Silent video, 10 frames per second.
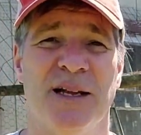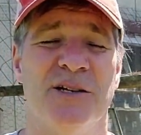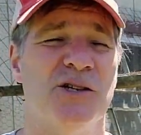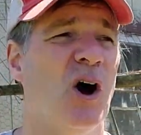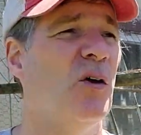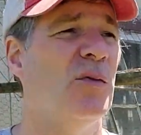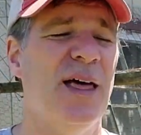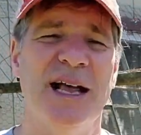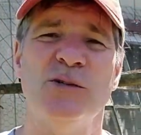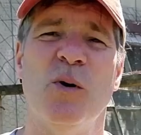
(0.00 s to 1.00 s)
So
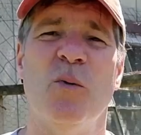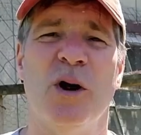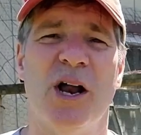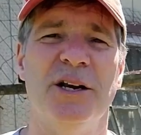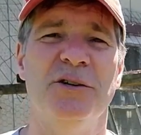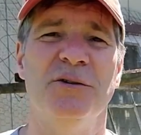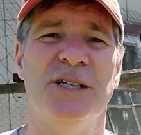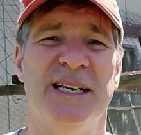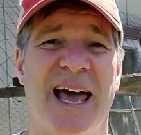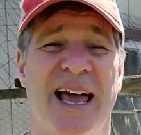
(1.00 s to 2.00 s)
that's what we're going to do
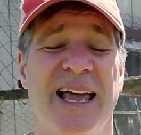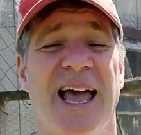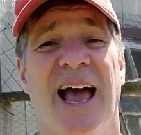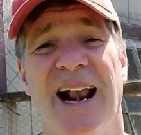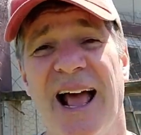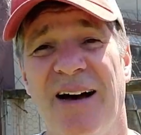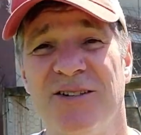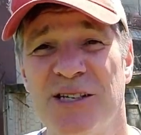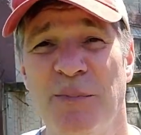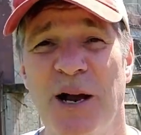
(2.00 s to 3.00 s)
today, and I have a
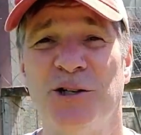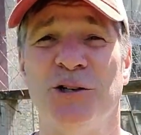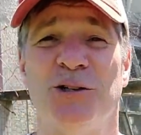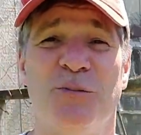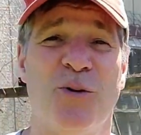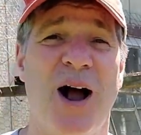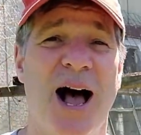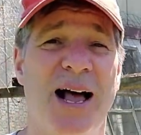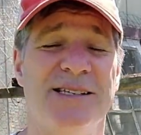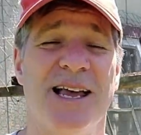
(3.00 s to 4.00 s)
special
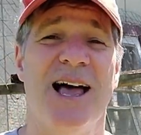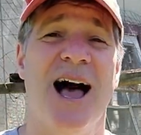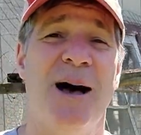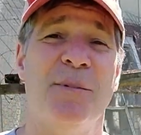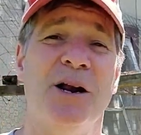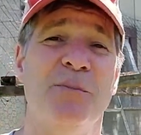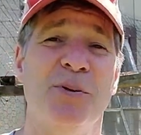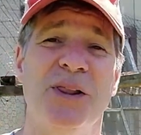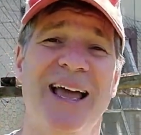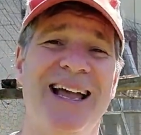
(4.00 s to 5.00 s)
surprise. I'm going to
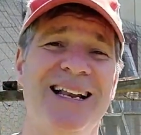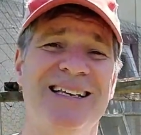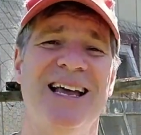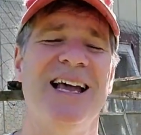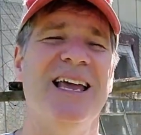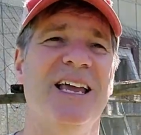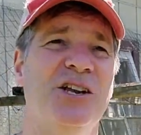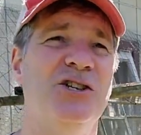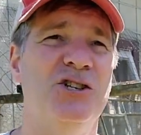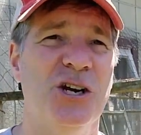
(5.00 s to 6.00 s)
plant
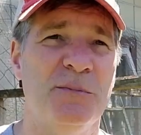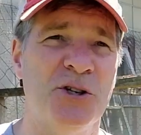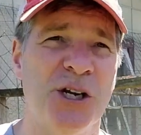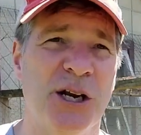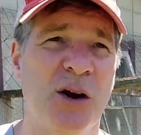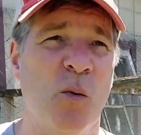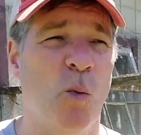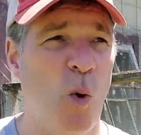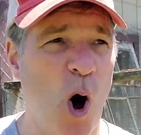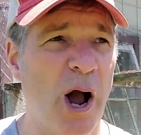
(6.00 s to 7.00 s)
Egyptian
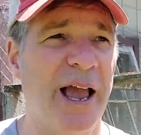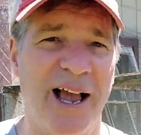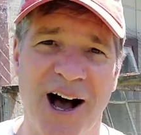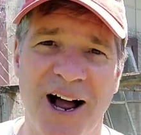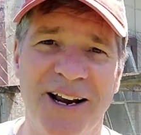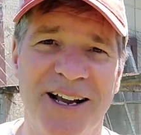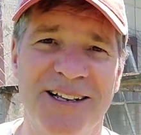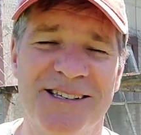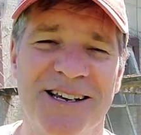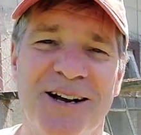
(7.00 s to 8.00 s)
walking
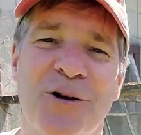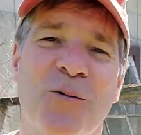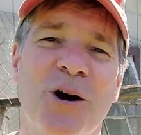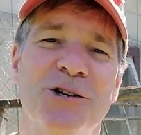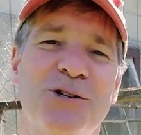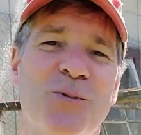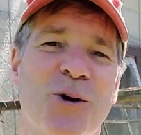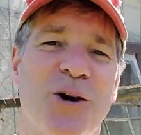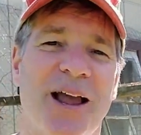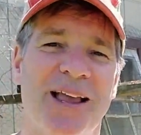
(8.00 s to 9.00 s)
onions, which
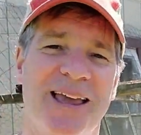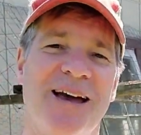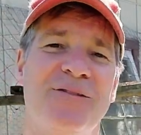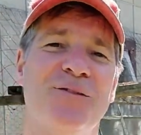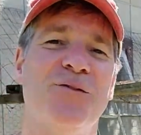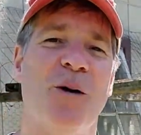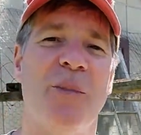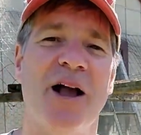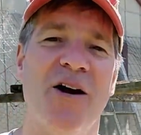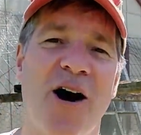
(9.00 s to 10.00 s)
were a gift from
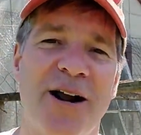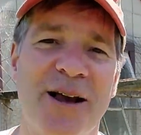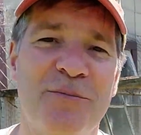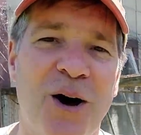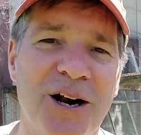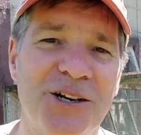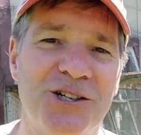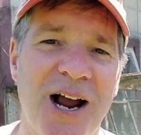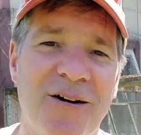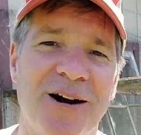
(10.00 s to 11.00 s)
my gardening buddy
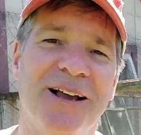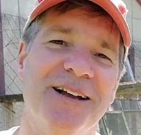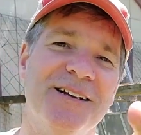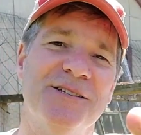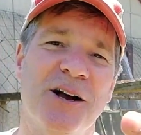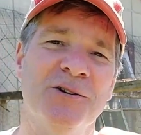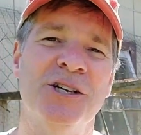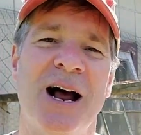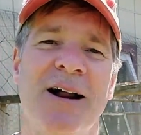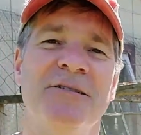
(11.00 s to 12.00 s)
Sherry. So
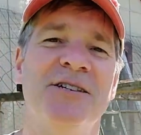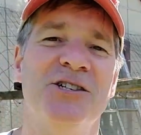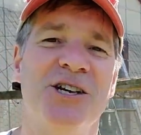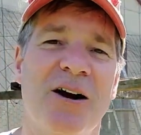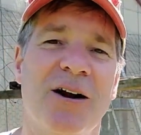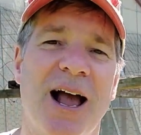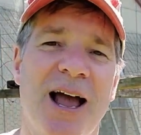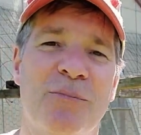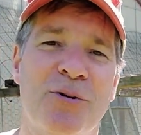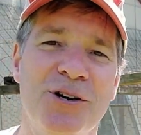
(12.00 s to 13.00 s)
shout out to Sherry, I
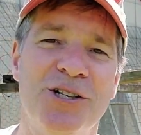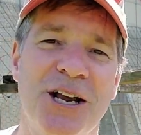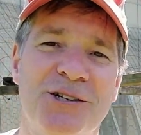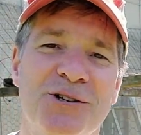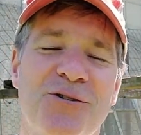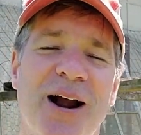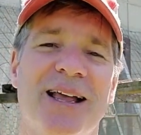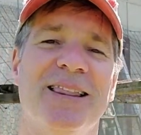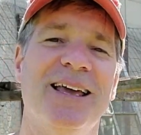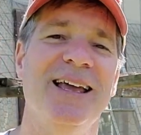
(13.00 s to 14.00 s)
appreciate you
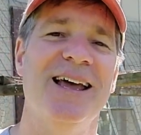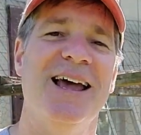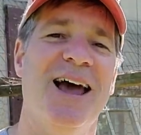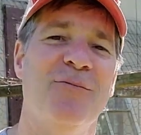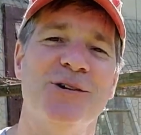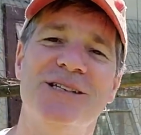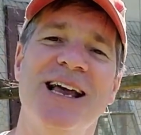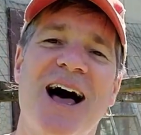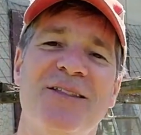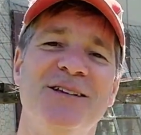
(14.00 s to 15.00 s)
greatly, and we'll see
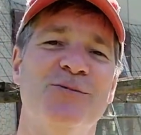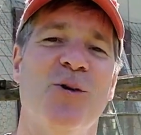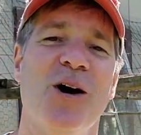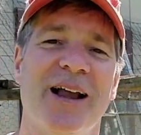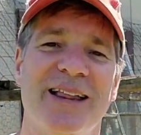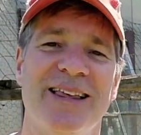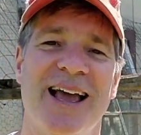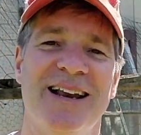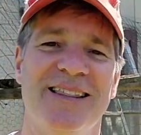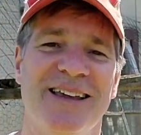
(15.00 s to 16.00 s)
how these work at the
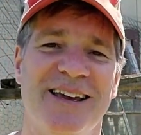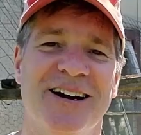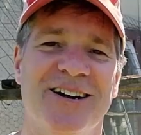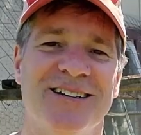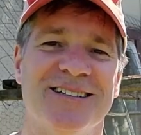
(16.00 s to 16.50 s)
end of the year.